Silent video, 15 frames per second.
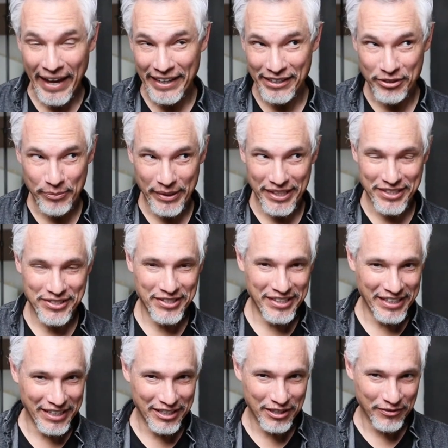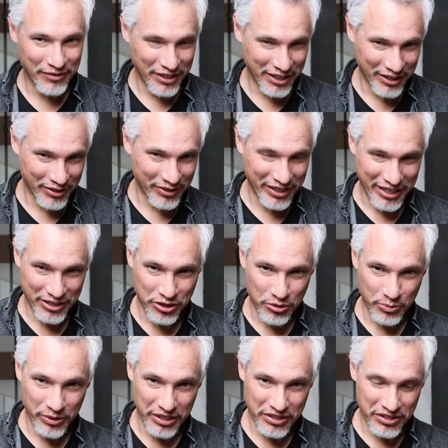Hey, you made it to the end of the video. I guess
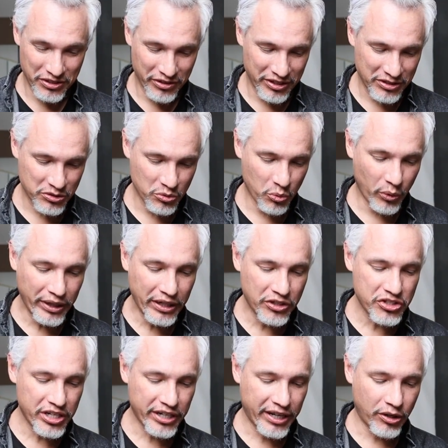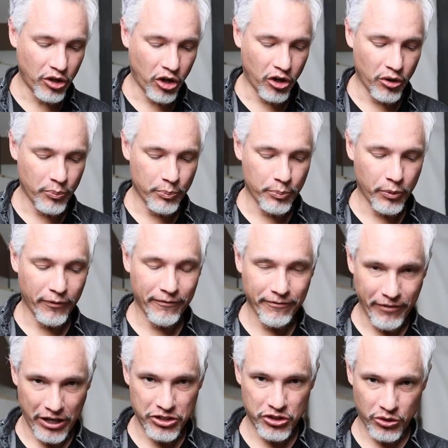you're pretty serious. Why not check out our
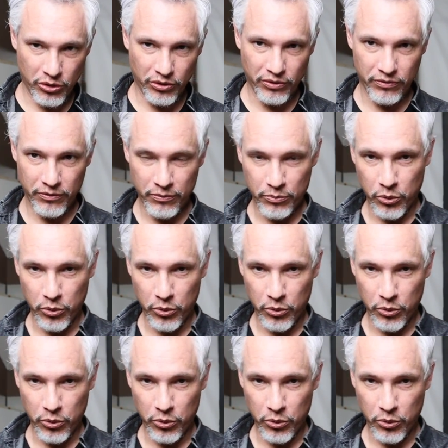professional